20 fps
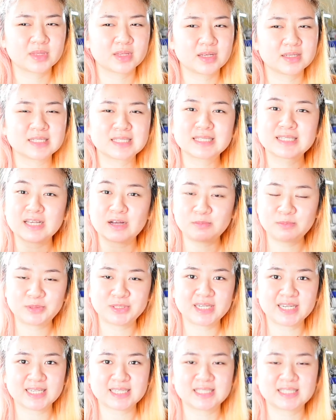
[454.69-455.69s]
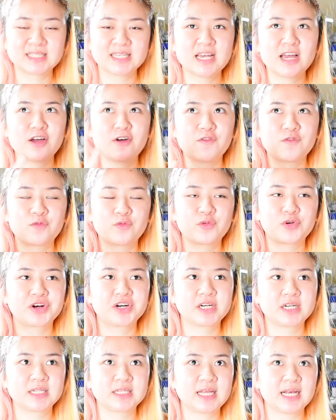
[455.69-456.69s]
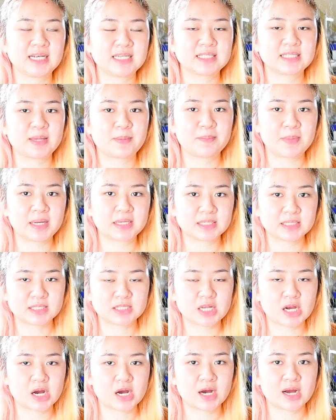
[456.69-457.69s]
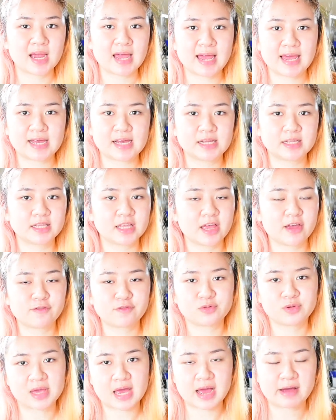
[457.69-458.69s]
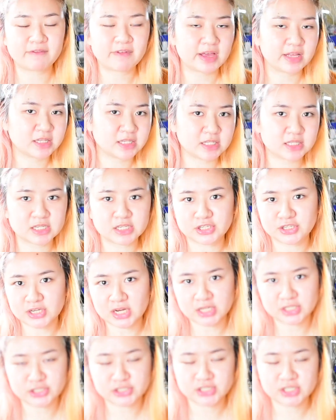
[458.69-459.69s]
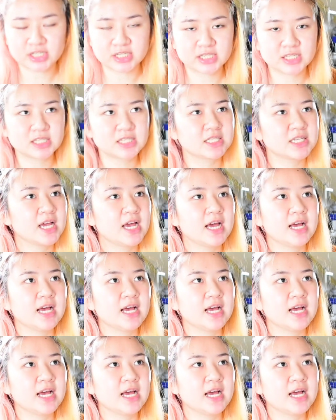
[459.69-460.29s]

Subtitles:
subjects for the next semester and if we have any suggestions